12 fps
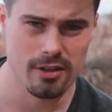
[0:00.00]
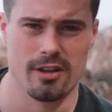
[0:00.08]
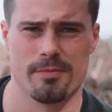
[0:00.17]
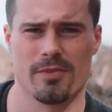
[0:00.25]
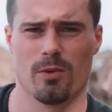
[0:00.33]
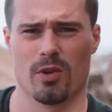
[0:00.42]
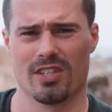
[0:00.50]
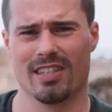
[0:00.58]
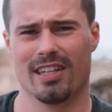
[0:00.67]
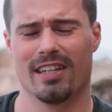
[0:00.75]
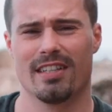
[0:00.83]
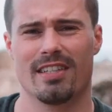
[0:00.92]
Oh, there was a
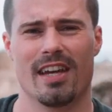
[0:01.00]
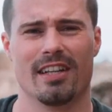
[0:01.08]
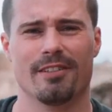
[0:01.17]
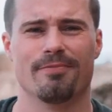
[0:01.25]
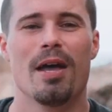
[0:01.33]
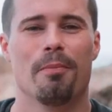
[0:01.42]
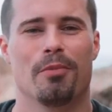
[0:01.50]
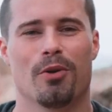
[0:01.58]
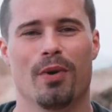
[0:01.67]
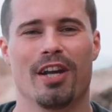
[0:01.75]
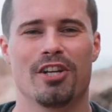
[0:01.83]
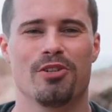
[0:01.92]
little insect.
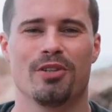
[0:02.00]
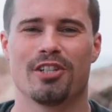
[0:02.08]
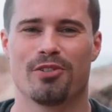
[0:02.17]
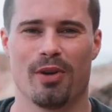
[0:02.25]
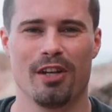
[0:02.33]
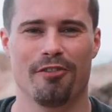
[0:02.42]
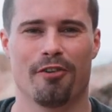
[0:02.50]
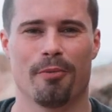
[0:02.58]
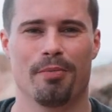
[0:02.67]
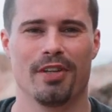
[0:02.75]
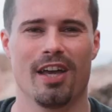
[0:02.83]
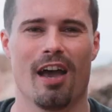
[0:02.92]
But when I shoot in
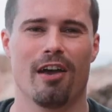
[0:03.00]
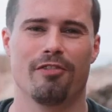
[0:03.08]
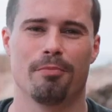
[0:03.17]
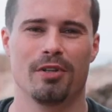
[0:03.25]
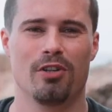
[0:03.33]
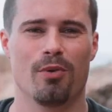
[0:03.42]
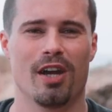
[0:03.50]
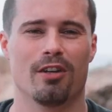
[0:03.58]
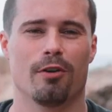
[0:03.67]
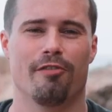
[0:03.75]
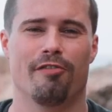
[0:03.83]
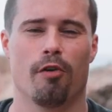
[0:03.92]
24p, I have a bitrate
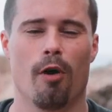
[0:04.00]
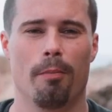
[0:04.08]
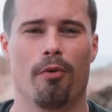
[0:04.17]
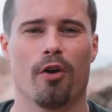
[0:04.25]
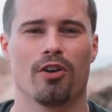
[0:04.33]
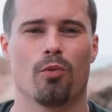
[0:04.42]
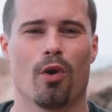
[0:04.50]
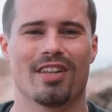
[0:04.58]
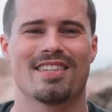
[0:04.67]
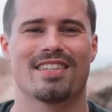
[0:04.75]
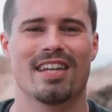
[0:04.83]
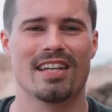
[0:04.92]
of
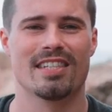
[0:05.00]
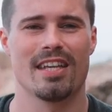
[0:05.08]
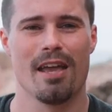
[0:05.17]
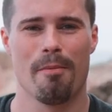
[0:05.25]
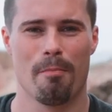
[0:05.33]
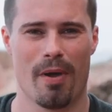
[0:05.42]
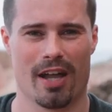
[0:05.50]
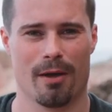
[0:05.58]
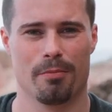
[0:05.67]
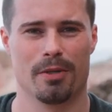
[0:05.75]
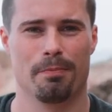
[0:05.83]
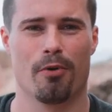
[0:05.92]
4.16
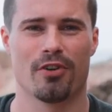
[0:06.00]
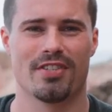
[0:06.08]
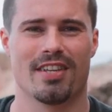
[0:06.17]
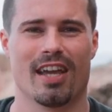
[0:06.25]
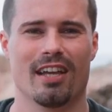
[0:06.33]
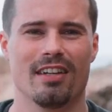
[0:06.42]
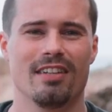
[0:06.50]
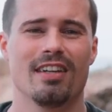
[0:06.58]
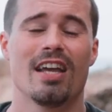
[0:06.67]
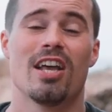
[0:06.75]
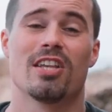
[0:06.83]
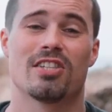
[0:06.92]
megabit per second.
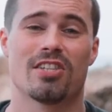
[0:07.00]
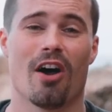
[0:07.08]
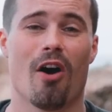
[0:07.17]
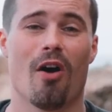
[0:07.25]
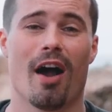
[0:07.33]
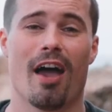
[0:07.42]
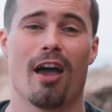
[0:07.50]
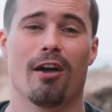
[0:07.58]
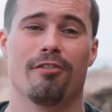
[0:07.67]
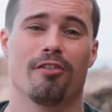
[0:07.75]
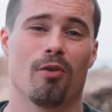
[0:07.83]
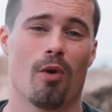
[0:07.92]
So I
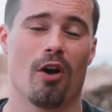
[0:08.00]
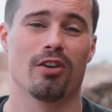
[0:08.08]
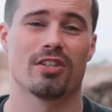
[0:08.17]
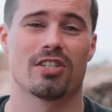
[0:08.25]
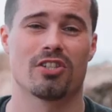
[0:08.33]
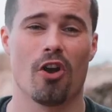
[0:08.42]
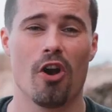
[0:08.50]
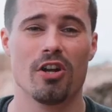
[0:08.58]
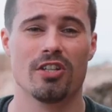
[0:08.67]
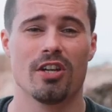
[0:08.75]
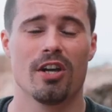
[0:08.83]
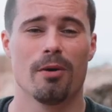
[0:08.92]
have around a
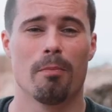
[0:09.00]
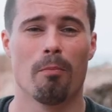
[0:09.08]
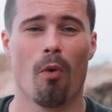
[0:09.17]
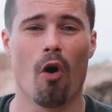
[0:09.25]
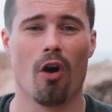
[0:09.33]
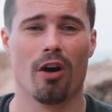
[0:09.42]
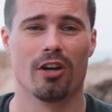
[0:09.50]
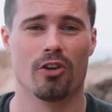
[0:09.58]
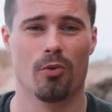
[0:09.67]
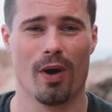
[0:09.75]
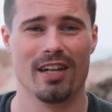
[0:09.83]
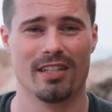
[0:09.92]
third more
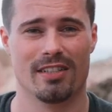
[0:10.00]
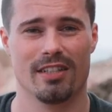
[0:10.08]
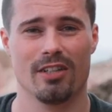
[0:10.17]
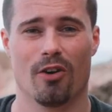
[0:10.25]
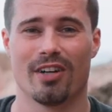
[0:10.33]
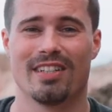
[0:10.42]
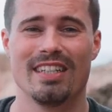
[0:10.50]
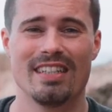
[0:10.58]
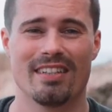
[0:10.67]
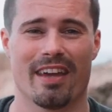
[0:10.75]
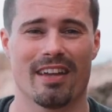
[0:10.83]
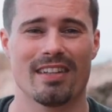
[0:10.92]
quality or
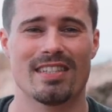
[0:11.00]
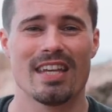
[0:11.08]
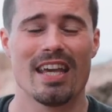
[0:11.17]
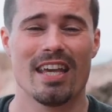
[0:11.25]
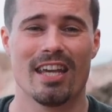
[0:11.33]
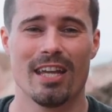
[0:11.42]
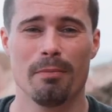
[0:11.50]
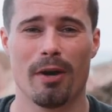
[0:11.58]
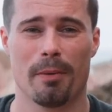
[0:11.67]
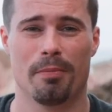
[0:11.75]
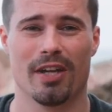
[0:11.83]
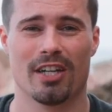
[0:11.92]
details in
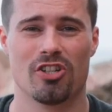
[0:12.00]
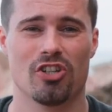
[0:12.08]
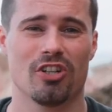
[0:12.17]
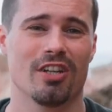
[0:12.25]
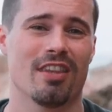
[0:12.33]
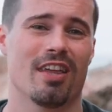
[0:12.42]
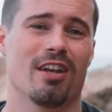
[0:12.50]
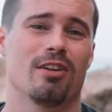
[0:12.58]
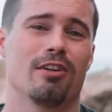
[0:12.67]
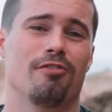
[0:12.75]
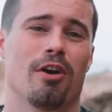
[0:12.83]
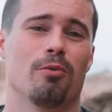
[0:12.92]
my picture
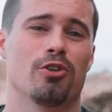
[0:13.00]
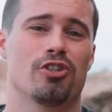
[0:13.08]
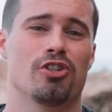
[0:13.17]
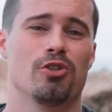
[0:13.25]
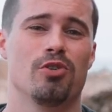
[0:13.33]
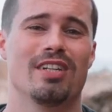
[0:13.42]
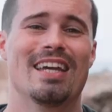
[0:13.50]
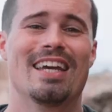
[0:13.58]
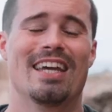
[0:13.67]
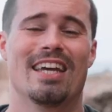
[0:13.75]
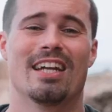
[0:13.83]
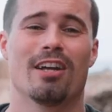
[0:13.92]
than if I would shoot
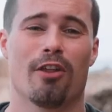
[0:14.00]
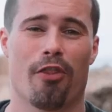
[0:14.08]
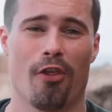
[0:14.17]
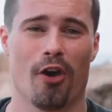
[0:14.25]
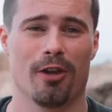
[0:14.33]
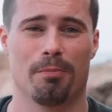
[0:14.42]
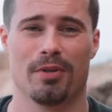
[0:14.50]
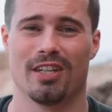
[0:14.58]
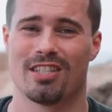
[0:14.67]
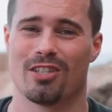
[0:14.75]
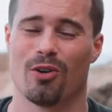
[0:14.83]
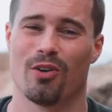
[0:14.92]
in
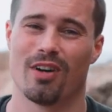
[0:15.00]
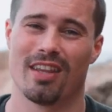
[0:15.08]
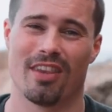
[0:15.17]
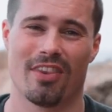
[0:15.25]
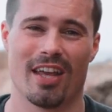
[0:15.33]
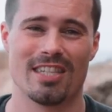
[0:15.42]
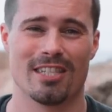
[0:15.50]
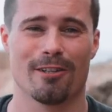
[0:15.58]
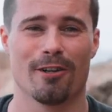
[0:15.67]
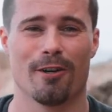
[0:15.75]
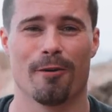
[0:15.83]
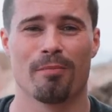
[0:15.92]
30p. So that's
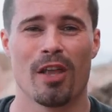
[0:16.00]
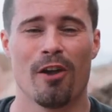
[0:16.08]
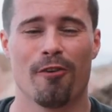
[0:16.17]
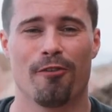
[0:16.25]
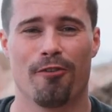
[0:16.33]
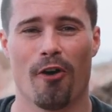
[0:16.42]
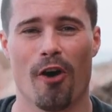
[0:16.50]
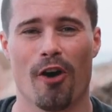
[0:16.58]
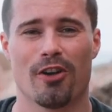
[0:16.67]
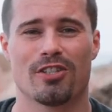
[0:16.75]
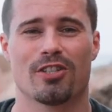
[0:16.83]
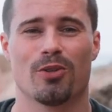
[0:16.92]
the
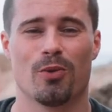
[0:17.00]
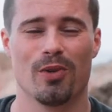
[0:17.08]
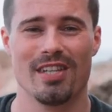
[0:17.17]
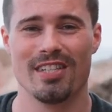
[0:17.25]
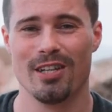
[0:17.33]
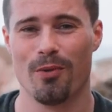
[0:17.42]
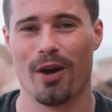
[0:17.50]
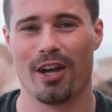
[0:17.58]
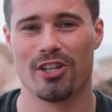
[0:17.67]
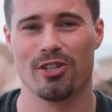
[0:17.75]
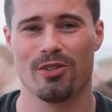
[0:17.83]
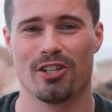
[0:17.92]
first reason here
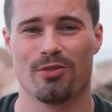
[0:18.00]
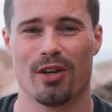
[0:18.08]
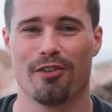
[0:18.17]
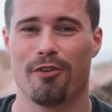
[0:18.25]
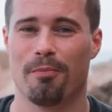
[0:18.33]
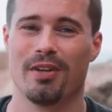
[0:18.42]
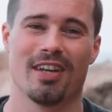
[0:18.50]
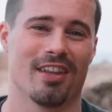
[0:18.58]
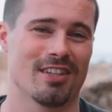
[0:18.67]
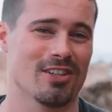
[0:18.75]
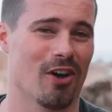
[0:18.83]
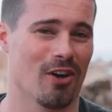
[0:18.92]
why I shoot in 24p, and
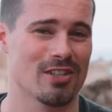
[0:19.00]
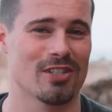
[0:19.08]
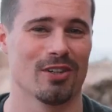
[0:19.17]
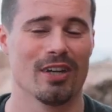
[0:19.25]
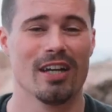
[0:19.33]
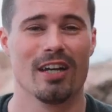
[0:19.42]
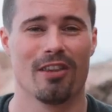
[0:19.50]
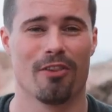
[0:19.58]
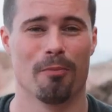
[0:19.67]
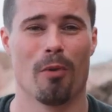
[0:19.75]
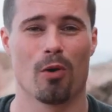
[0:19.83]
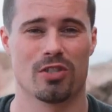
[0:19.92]
that's also
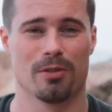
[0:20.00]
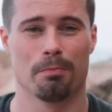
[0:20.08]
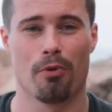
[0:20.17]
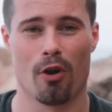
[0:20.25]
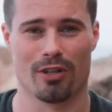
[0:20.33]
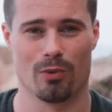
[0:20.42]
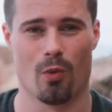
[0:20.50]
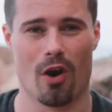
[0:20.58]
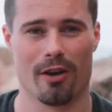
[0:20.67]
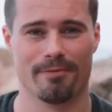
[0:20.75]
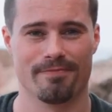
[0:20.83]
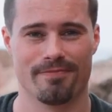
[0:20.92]
the most important one.